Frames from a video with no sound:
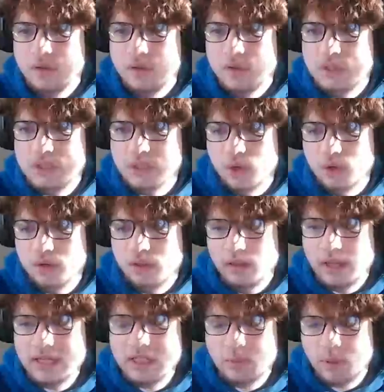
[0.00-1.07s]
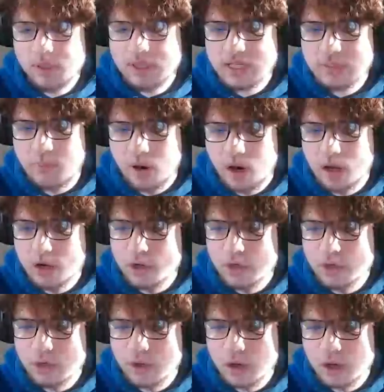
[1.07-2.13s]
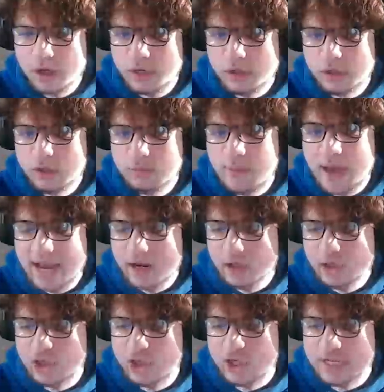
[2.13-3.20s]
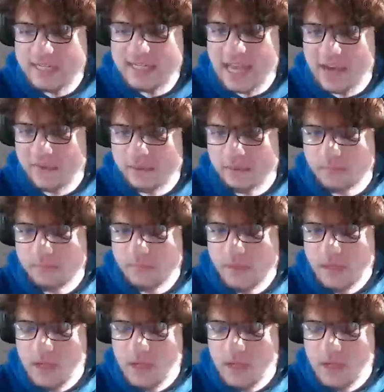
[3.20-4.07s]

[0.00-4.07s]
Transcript: So let's put this pawn back on g7.